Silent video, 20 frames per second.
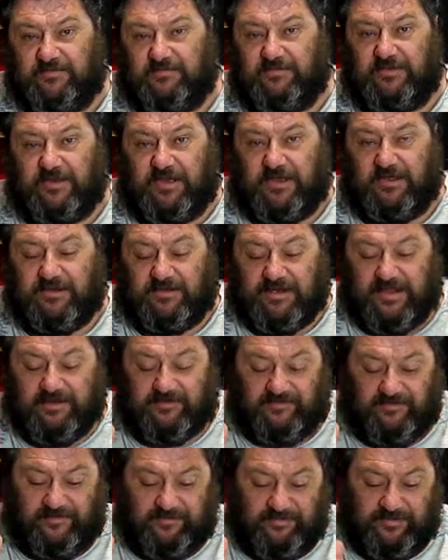you know take
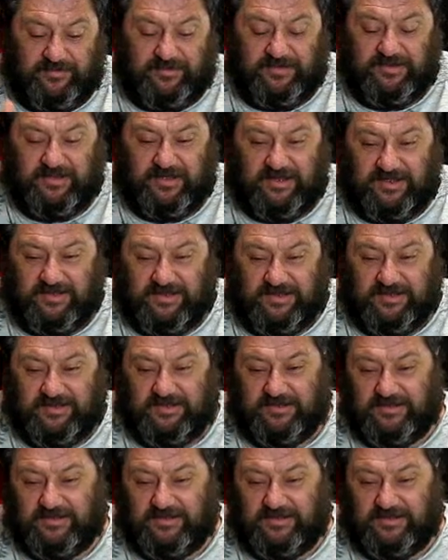it from being a